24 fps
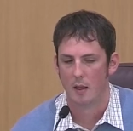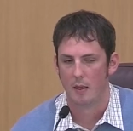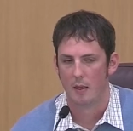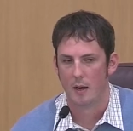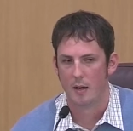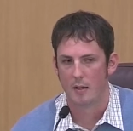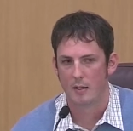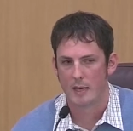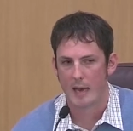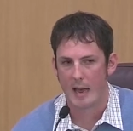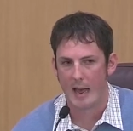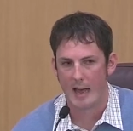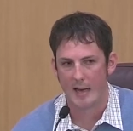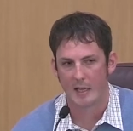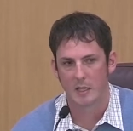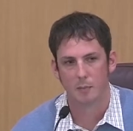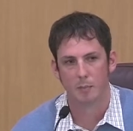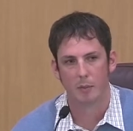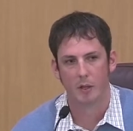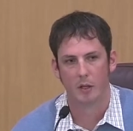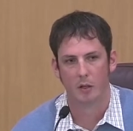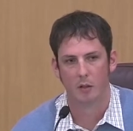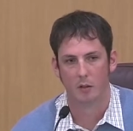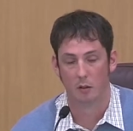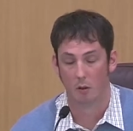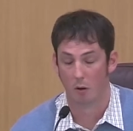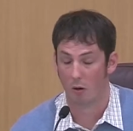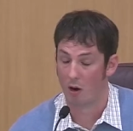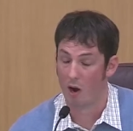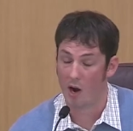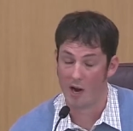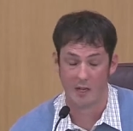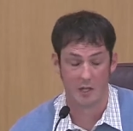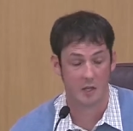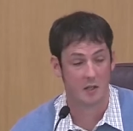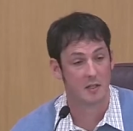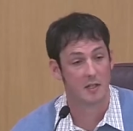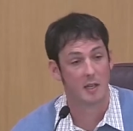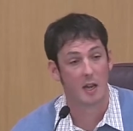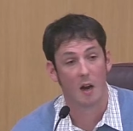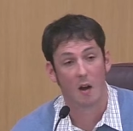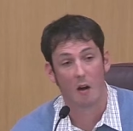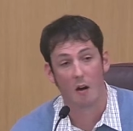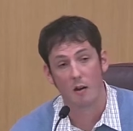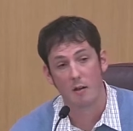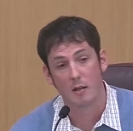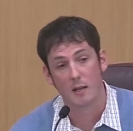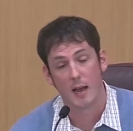Their tax bill, or I should say
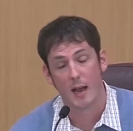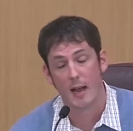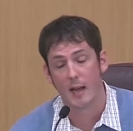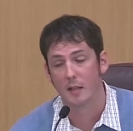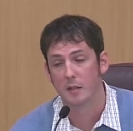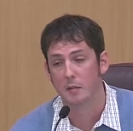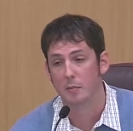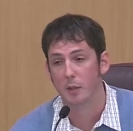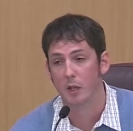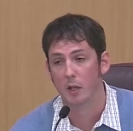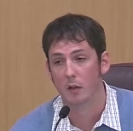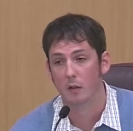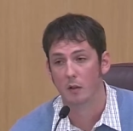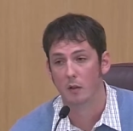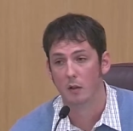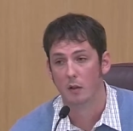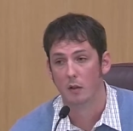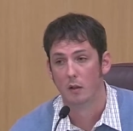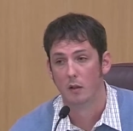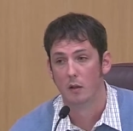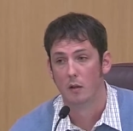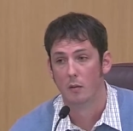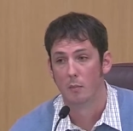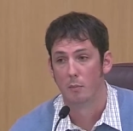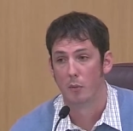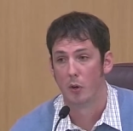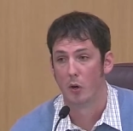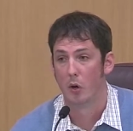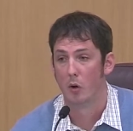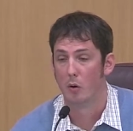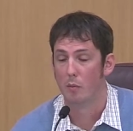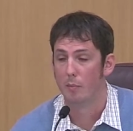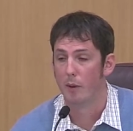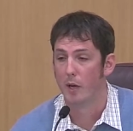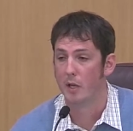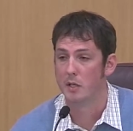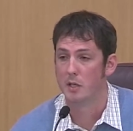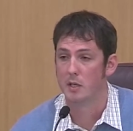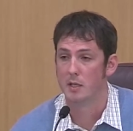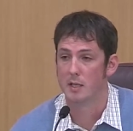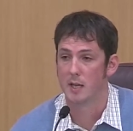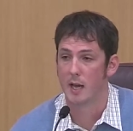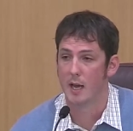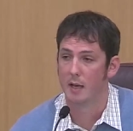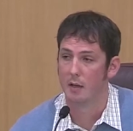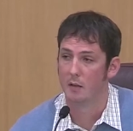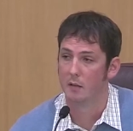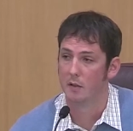our tax bill, per budget
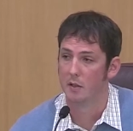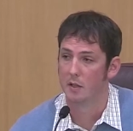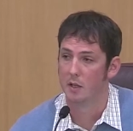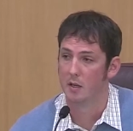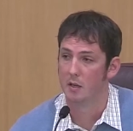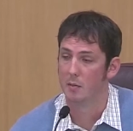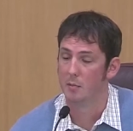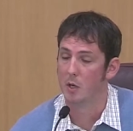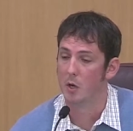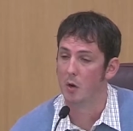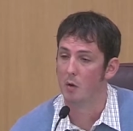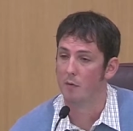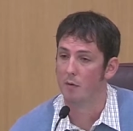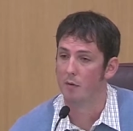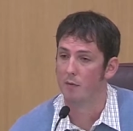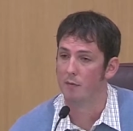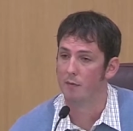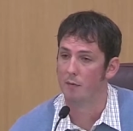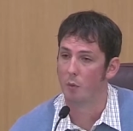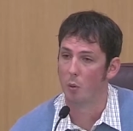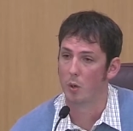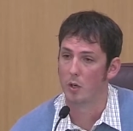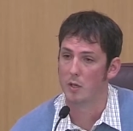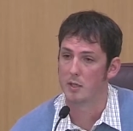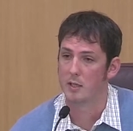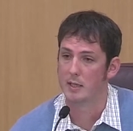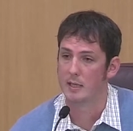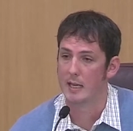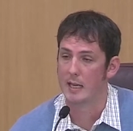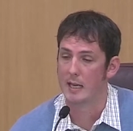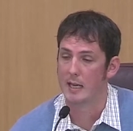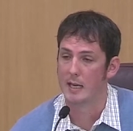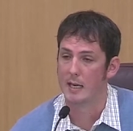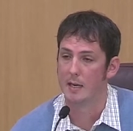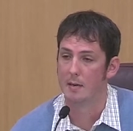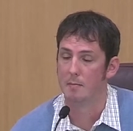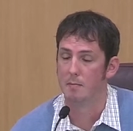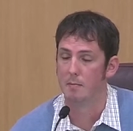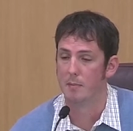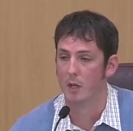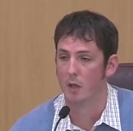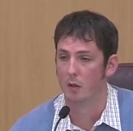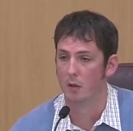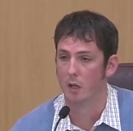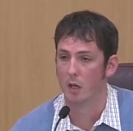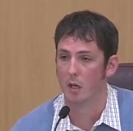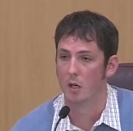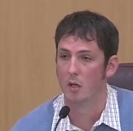cycle is going to be over $14
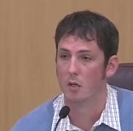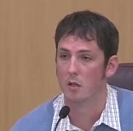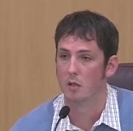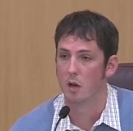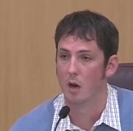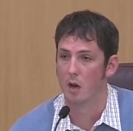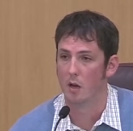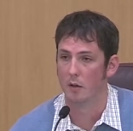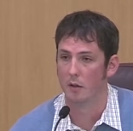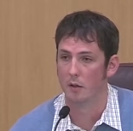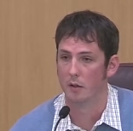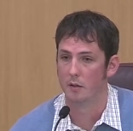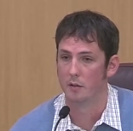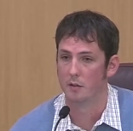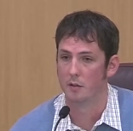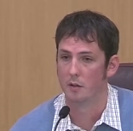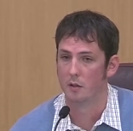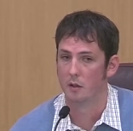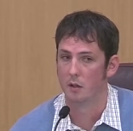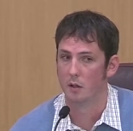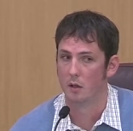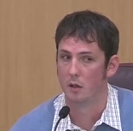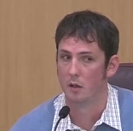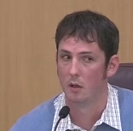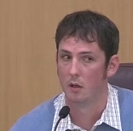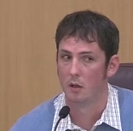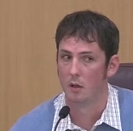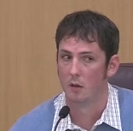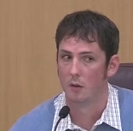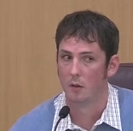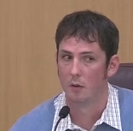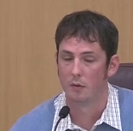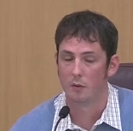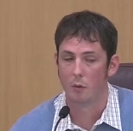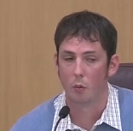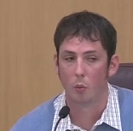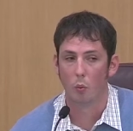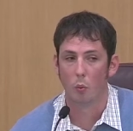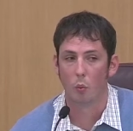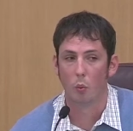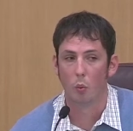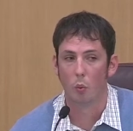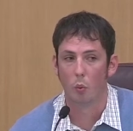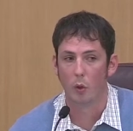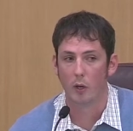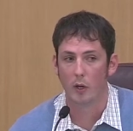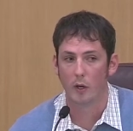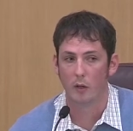million those are
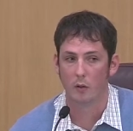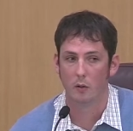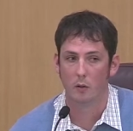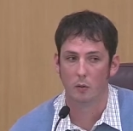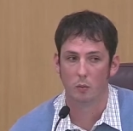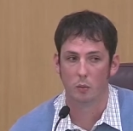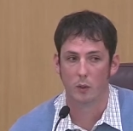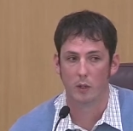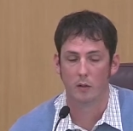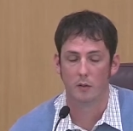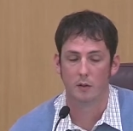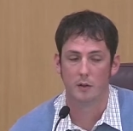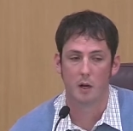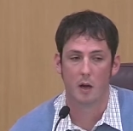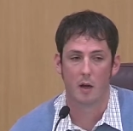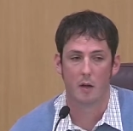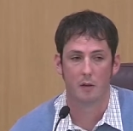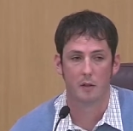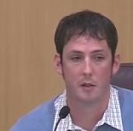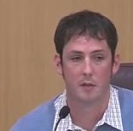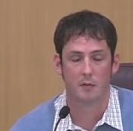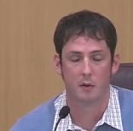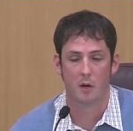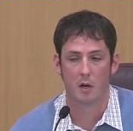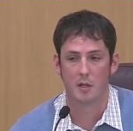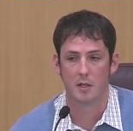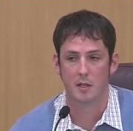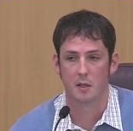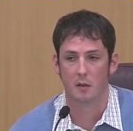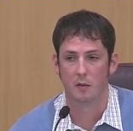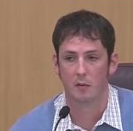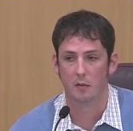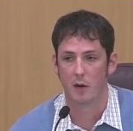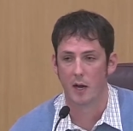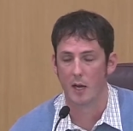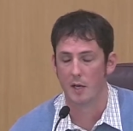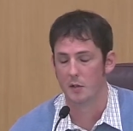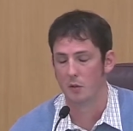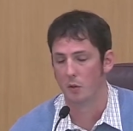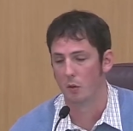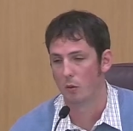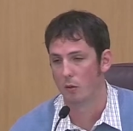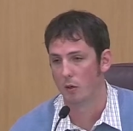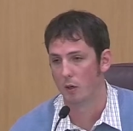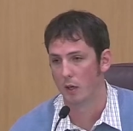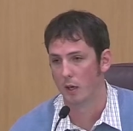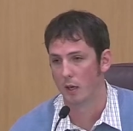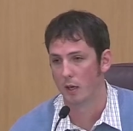real, real dollars for our still fragile
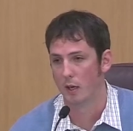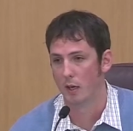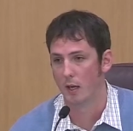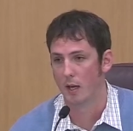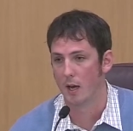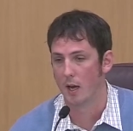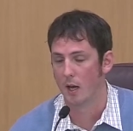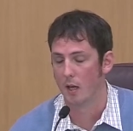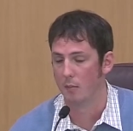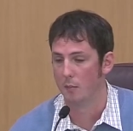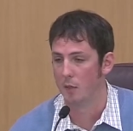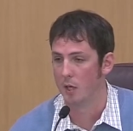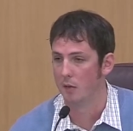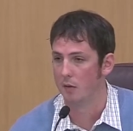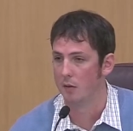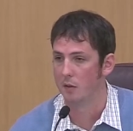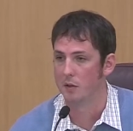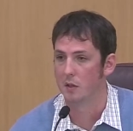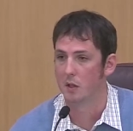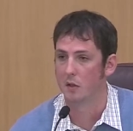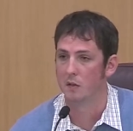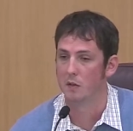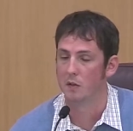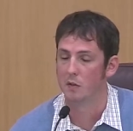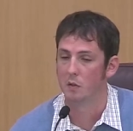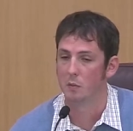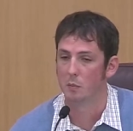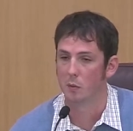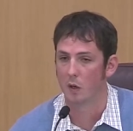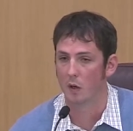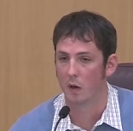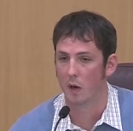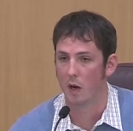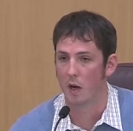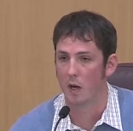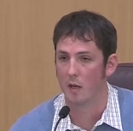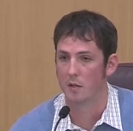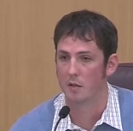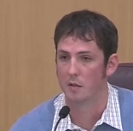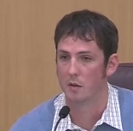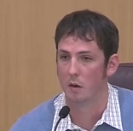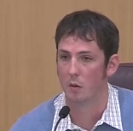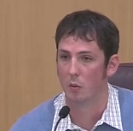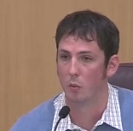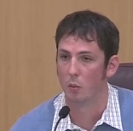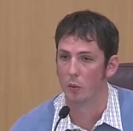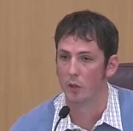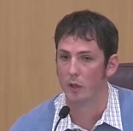Oregon economy. And those consumer costs
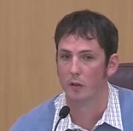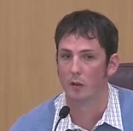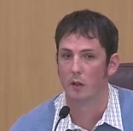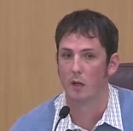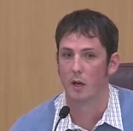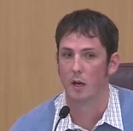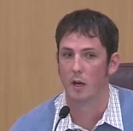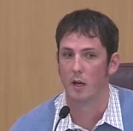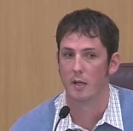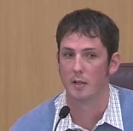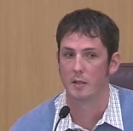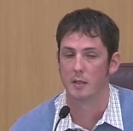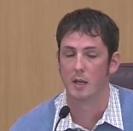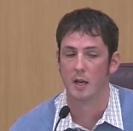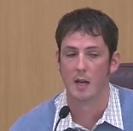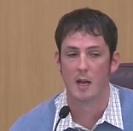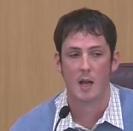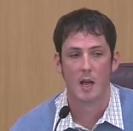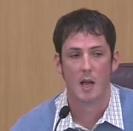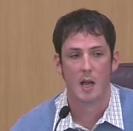are real costs,